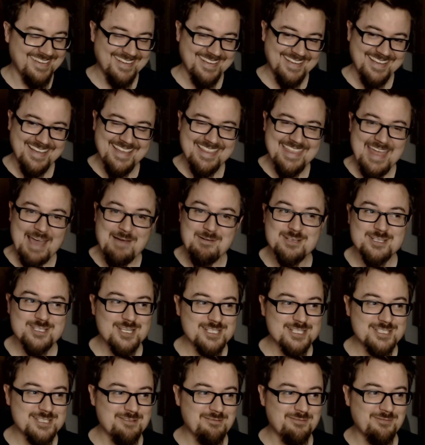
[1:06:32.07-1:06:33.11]
That was
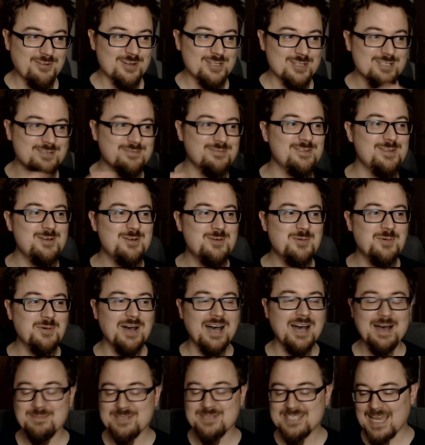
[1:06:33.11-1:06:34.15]
just the first fluke
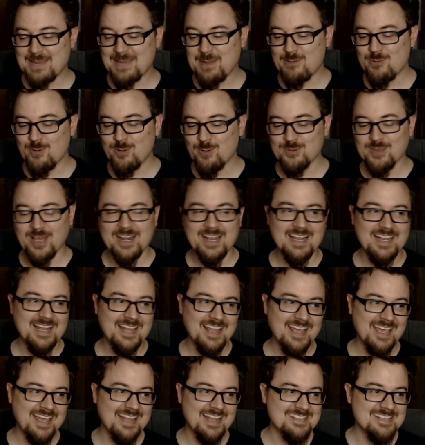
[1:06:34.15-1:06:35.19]
time I rolled on it,
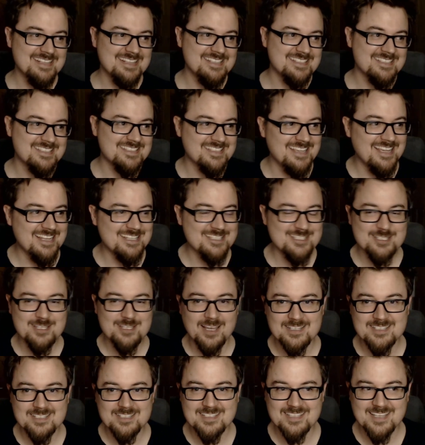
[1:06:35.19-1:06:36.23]
and it's
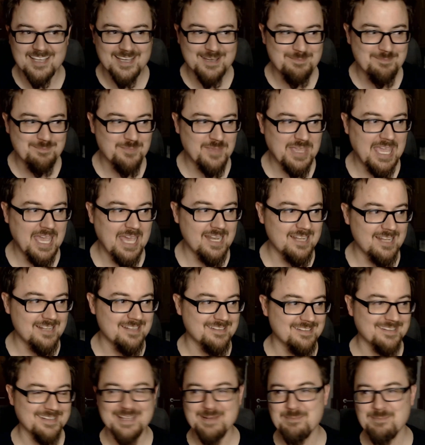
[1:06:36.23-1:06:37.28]
not canon
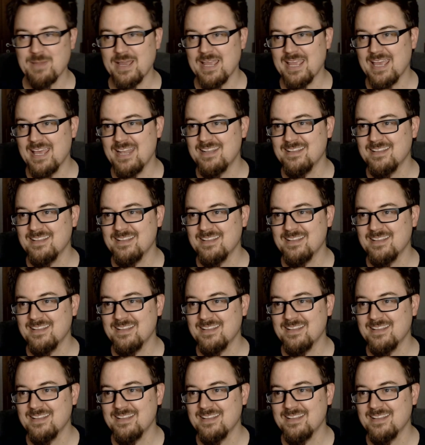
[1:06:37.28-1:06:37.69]
in my head.